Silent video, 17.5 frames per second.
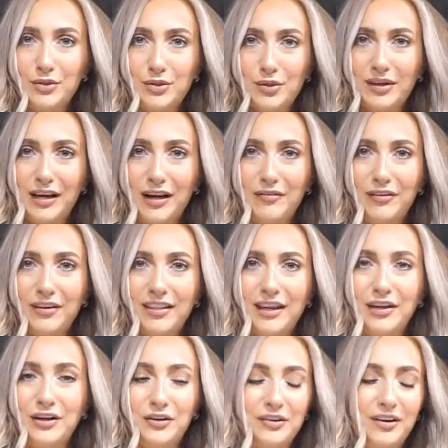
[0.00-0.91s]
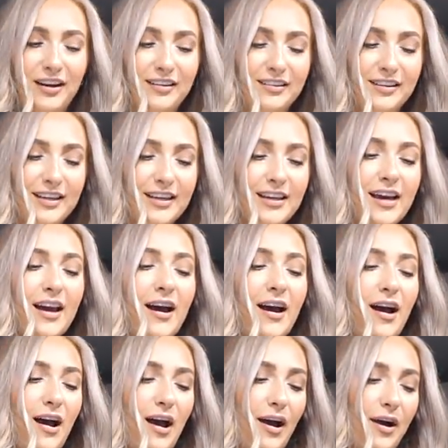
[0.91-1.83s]
I'm doing everything correctly.
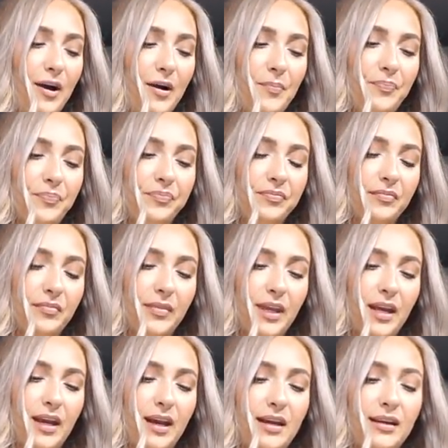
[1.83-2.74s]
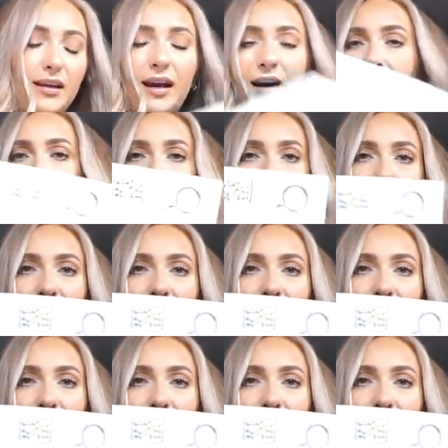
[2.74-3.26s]
Um, and yeah, they